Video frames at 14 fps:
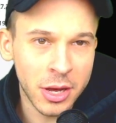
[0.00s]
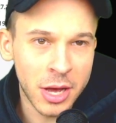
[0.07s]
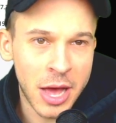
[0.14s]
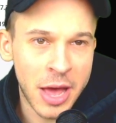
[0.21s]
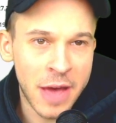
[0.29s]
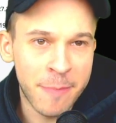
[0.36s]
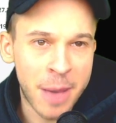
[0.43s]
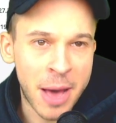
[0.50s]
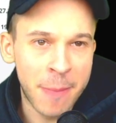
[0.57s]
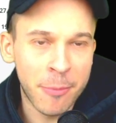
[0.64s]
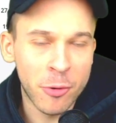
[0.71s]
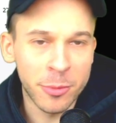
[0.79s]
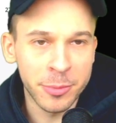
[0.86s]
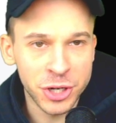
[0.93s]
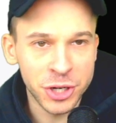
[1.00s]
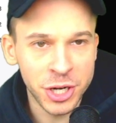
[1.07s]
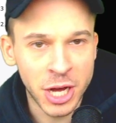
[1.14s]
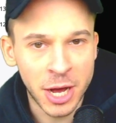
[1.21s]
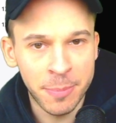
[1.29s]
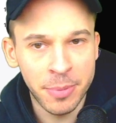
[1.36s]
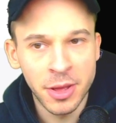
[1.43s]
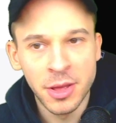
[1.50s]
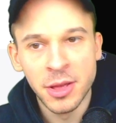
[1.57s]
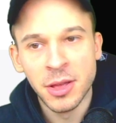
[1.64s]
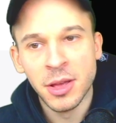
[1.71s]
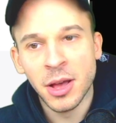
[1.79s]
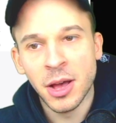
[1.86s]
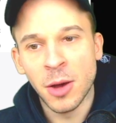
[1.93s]
Uh, I have Popcorn Machine up.
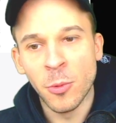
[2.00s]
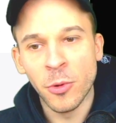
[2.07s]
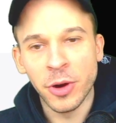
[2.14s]
Uh, we